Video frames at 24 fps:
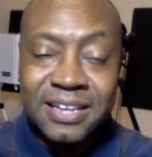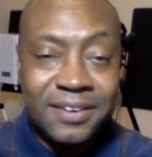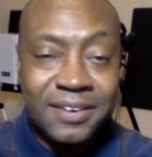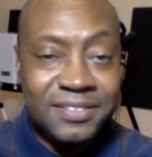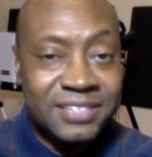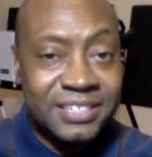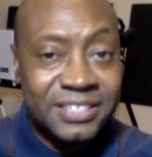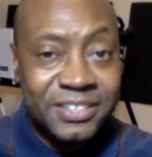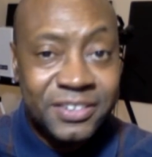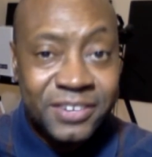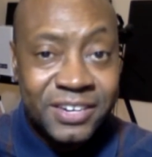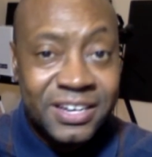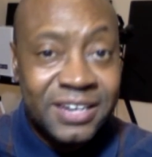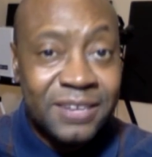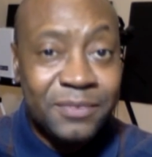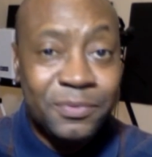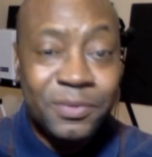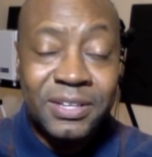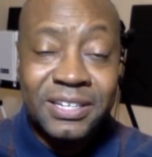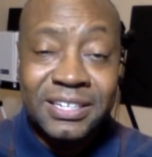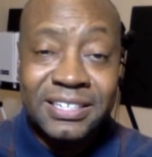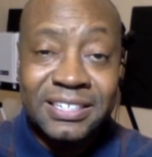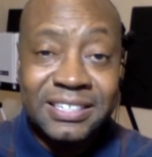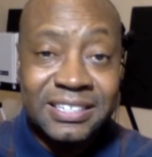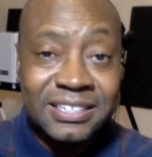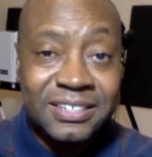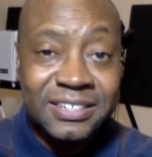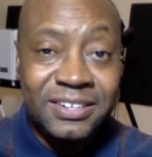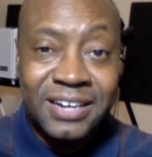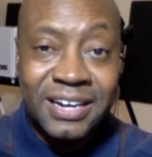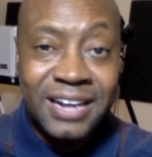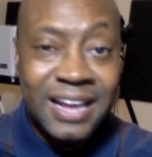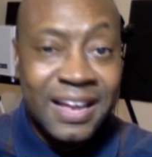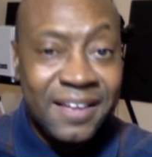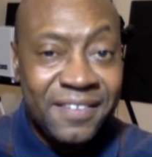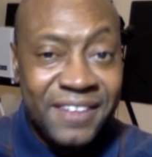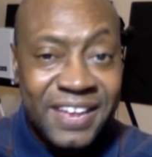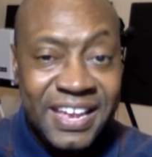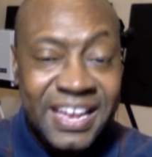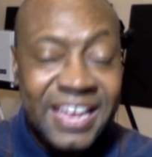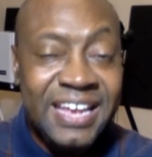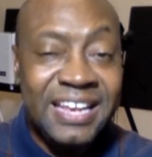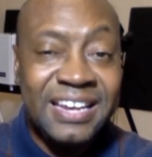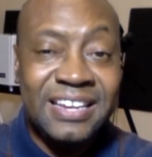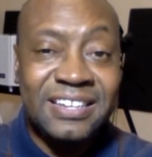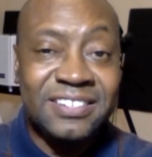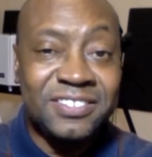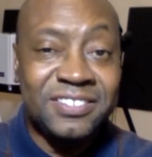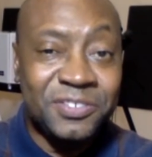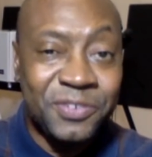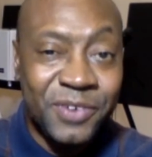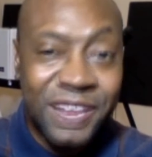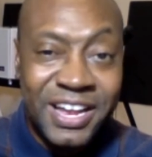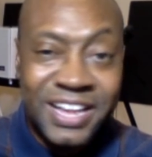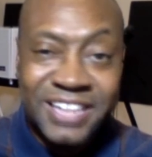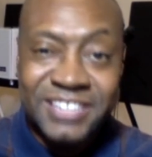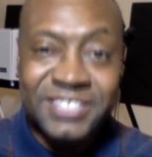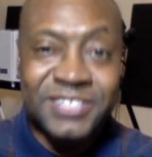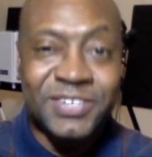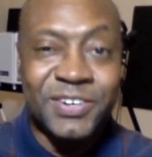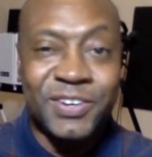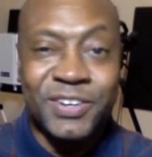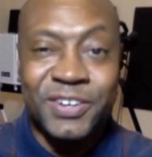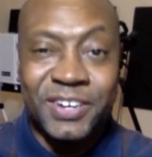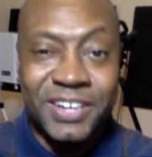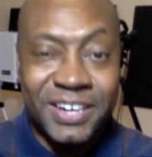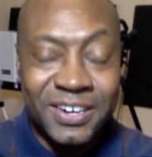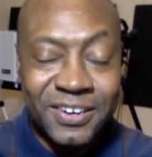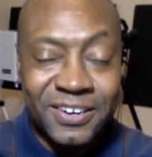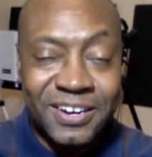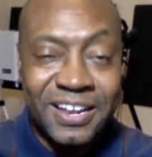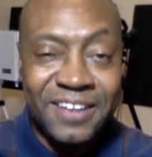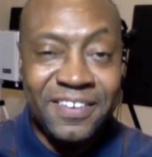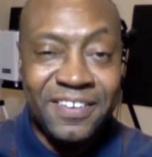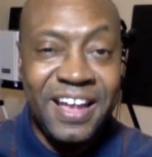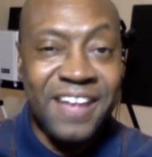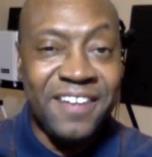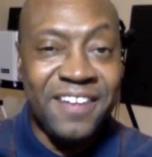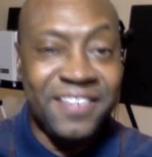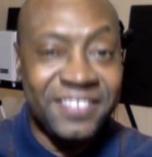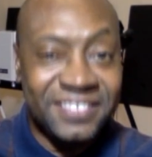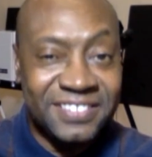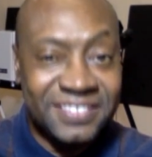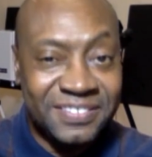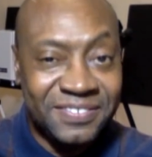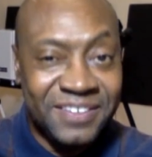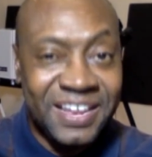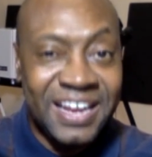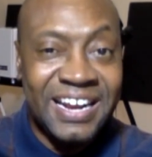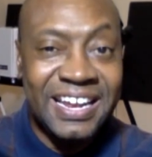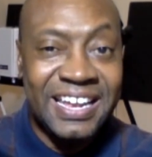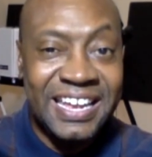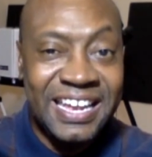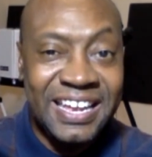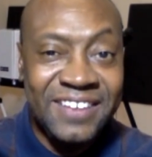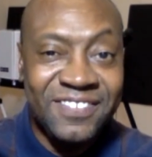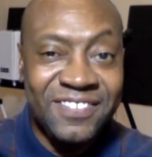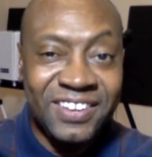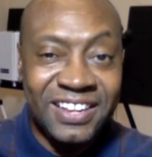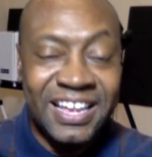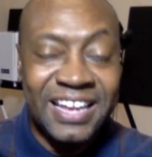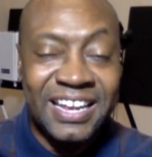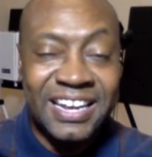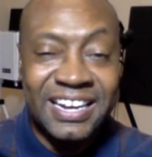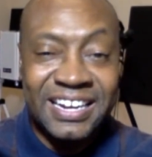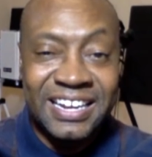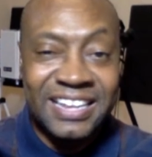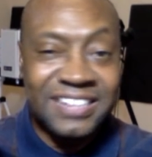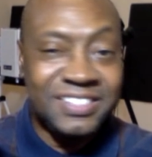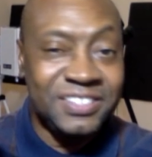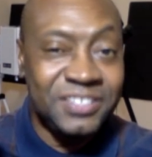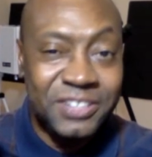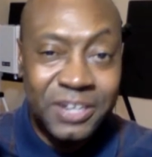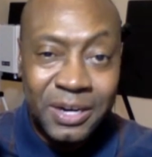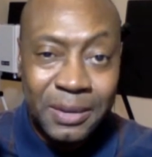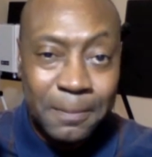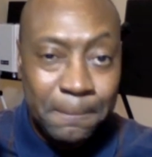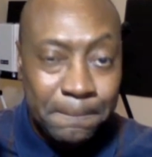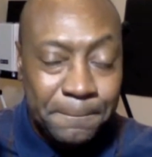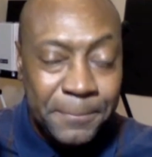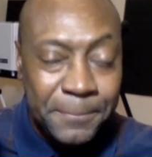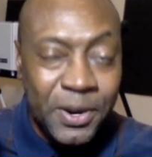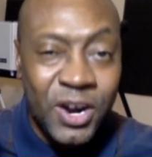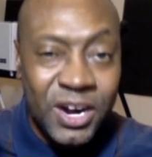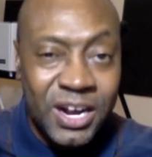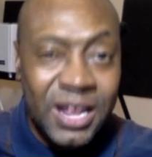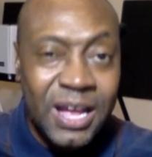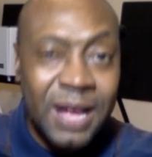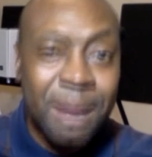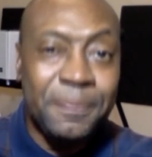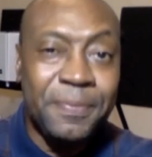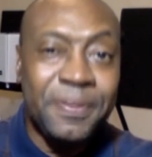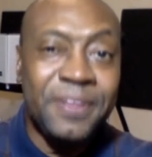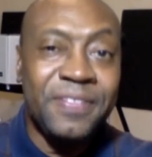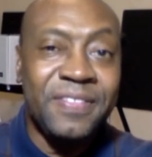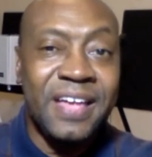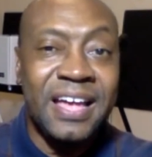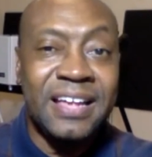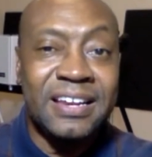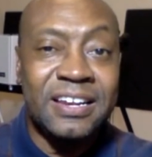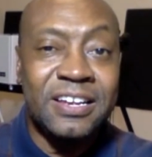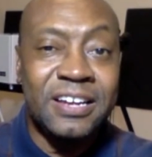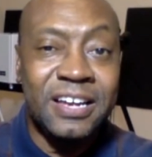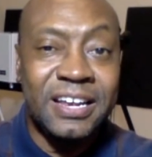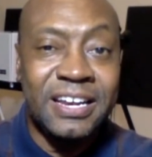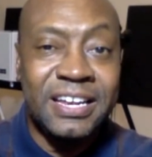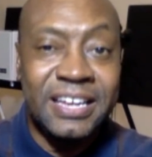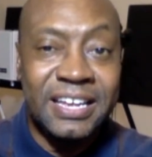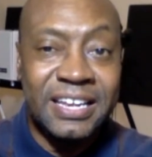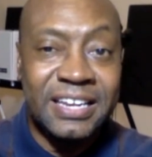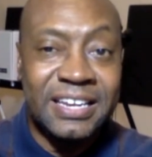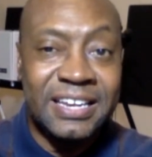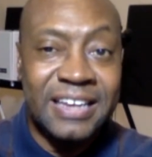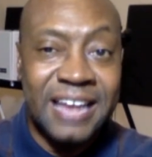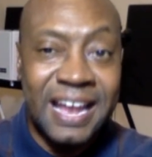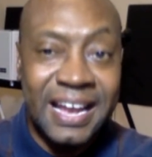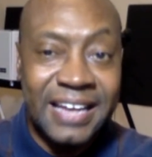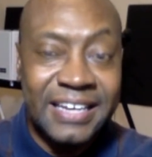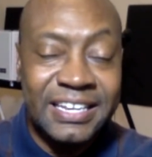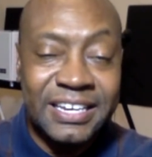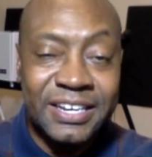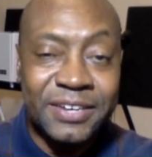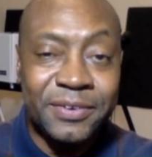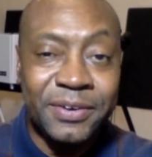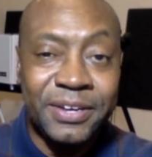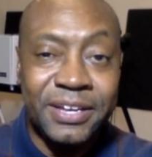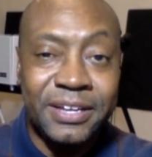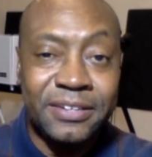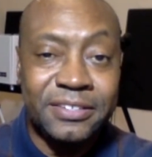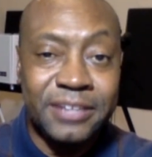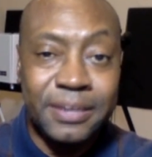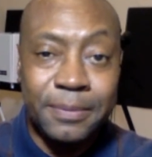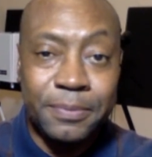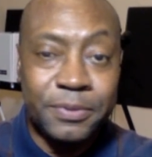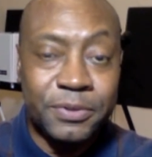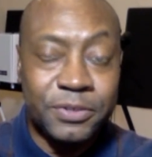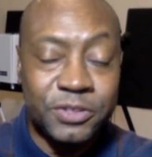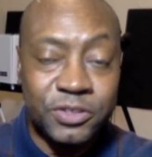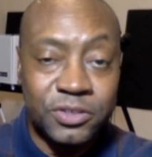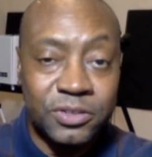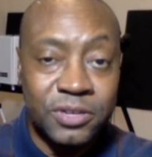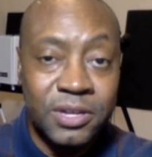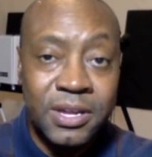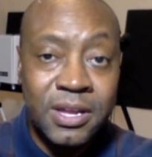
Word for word: I was like, you're gonna have heat stress, or you're gonna have some kind of heat related issue. You're gonna burn up in that hoodie in 90-degree temperatures.